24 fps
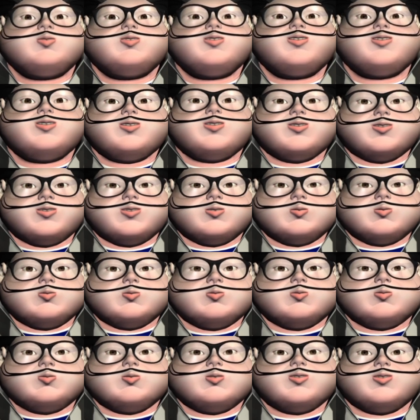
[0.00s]
Delta
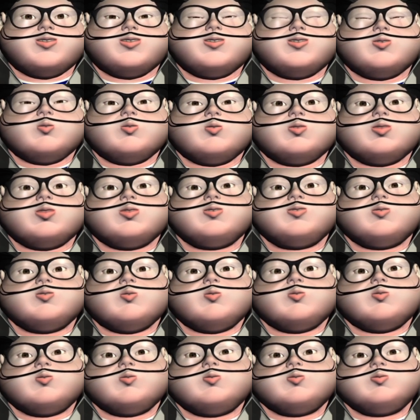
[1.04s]
E is
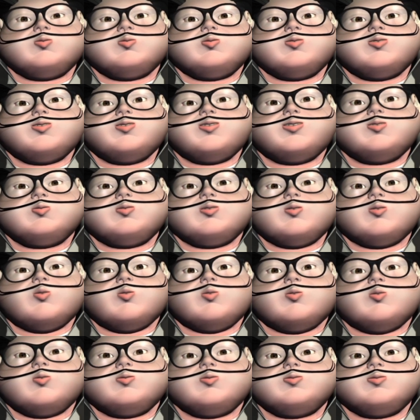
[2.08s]
equal to
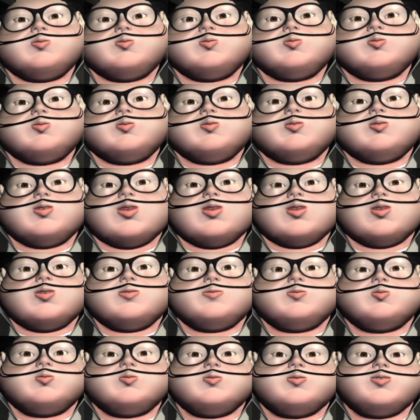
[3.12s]
D2
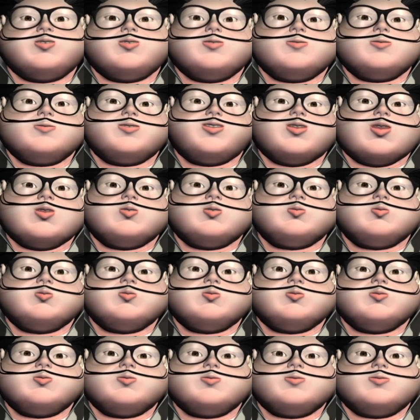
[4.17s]
times the
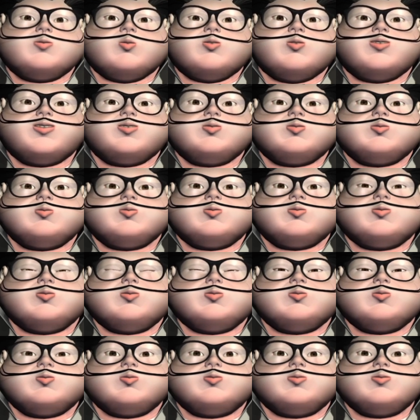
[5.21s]
sine of bearing
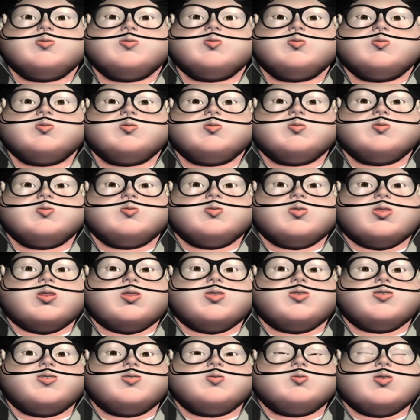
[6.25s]
C.
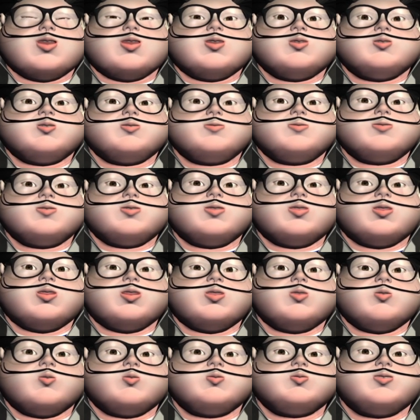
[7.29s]
Delta N,
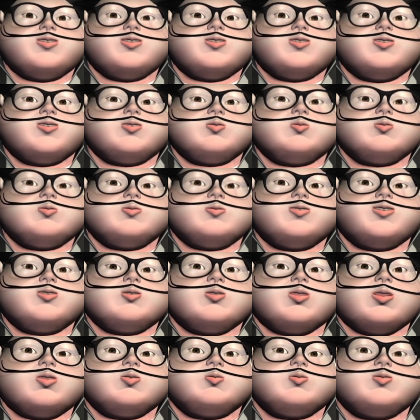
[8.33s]
delta E,
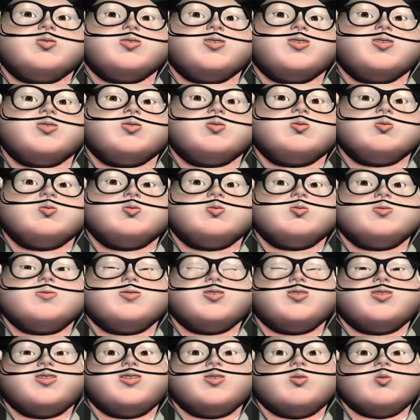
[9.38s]
and delta Z can
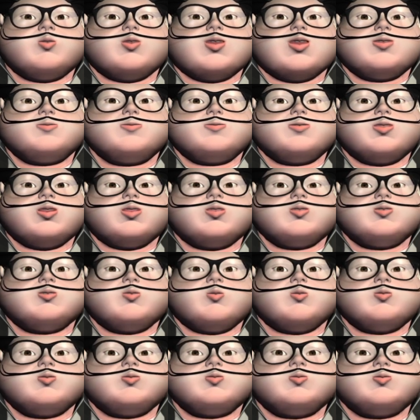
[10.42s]
be calculated
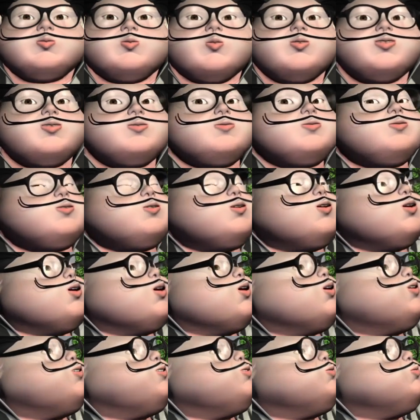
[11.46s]
relative to point
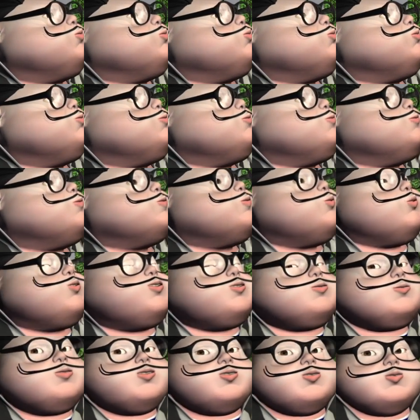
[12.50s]
A or
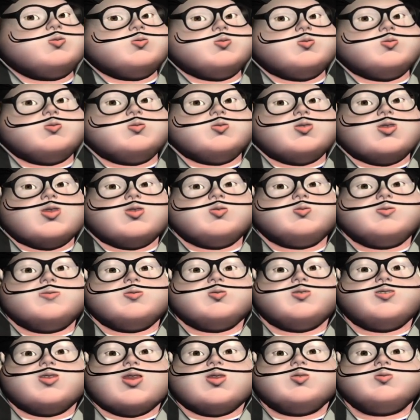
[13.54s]
point B and can
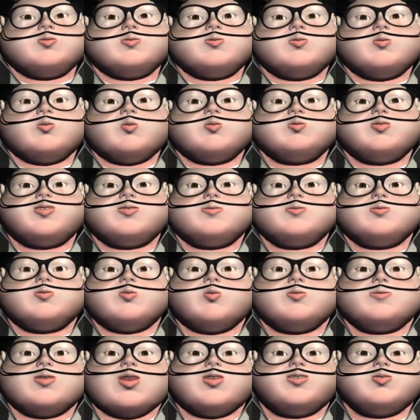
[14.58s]
be checked using the
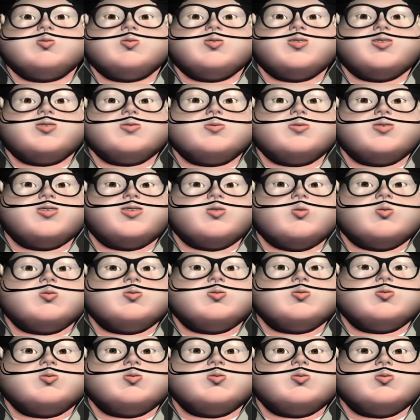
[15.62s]
Pythagorean
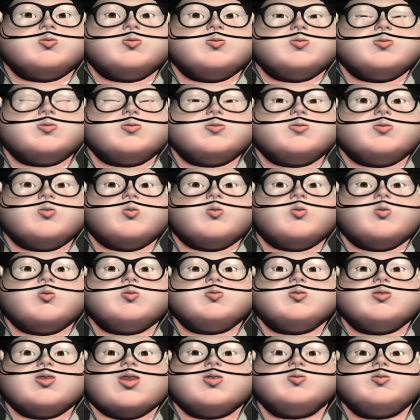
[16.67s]
theorem. The
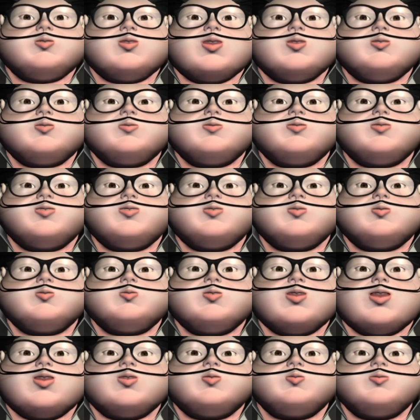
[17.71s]
third section is
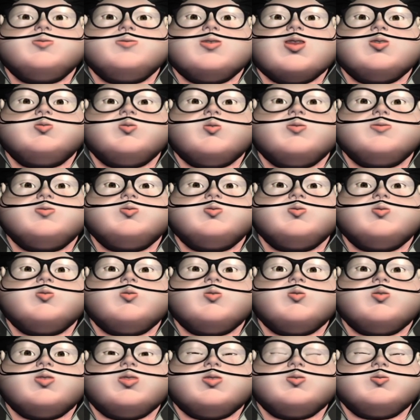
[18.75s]
how to find
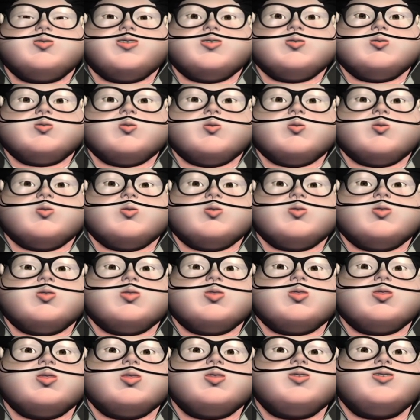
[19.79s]
the location
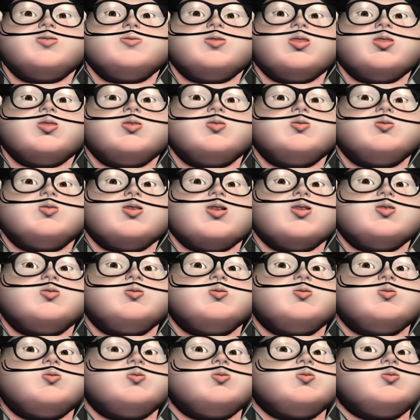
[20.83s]
of the total
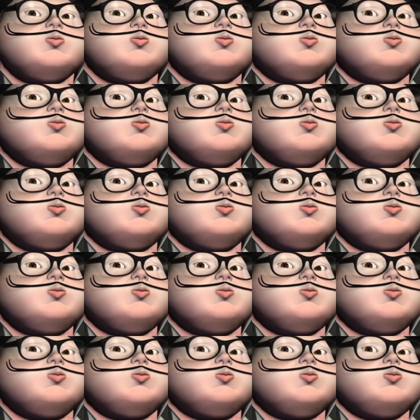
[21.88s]
station.